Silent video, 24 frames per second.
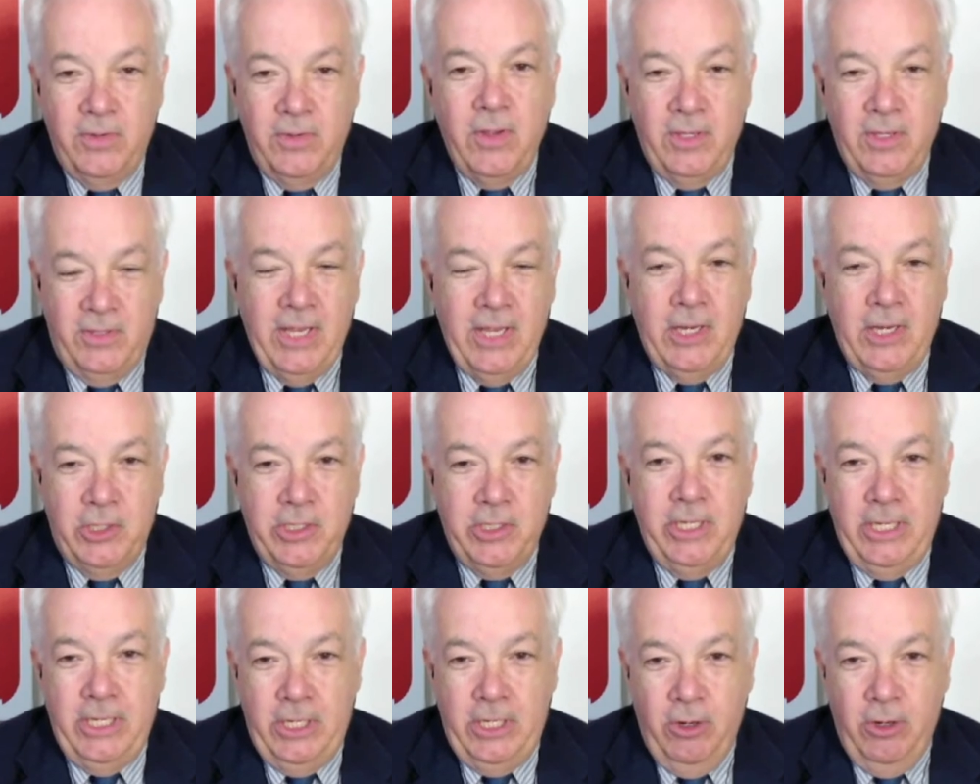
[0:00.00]

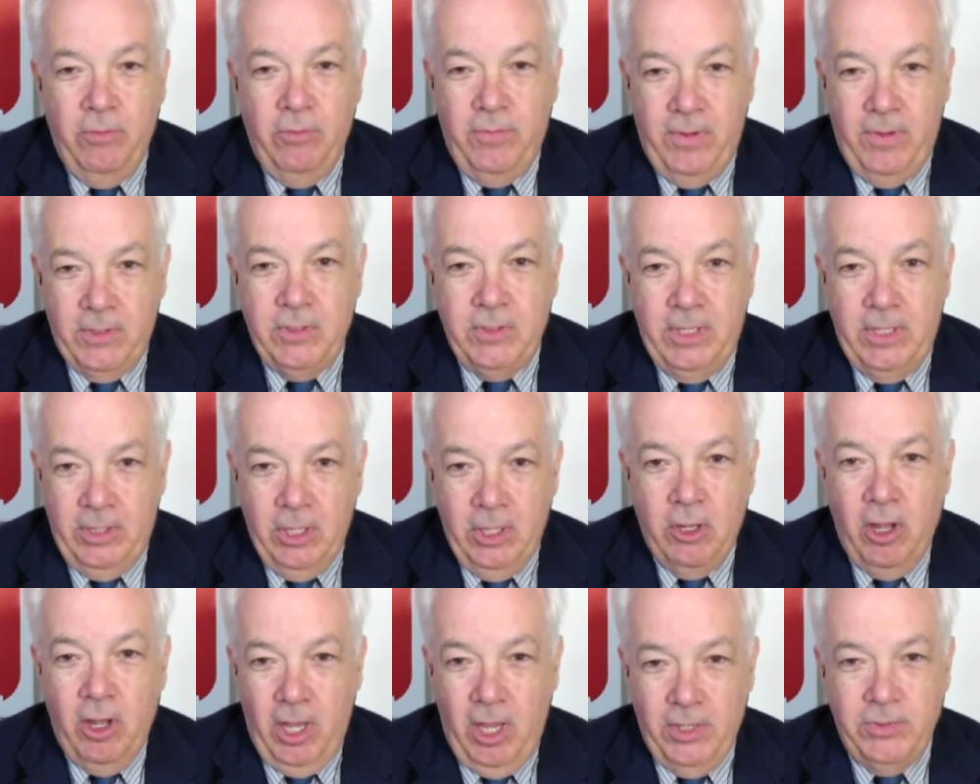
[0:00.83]
Essentially, you're fixing the
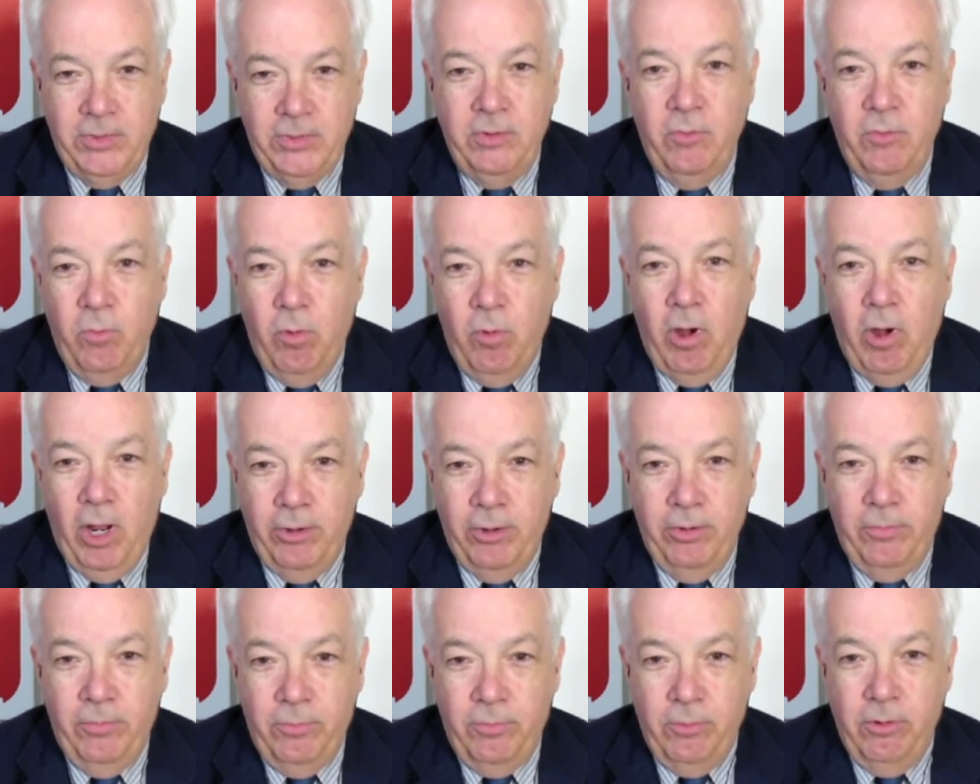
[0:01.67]
cost of
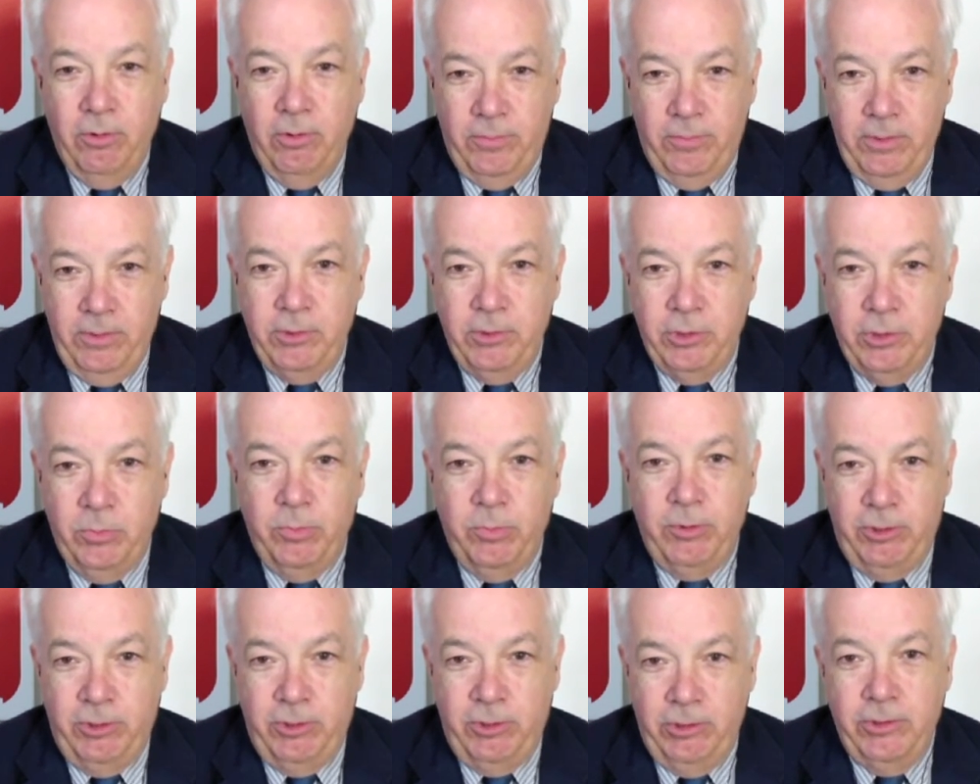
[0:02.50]
water for a future
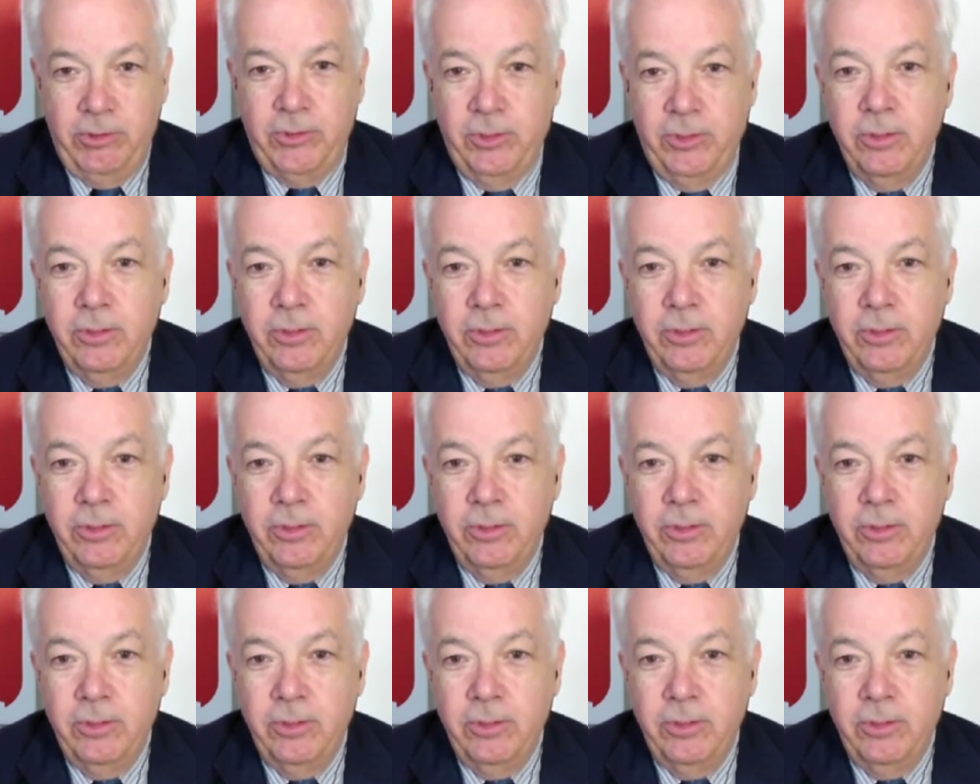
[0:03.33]
producer.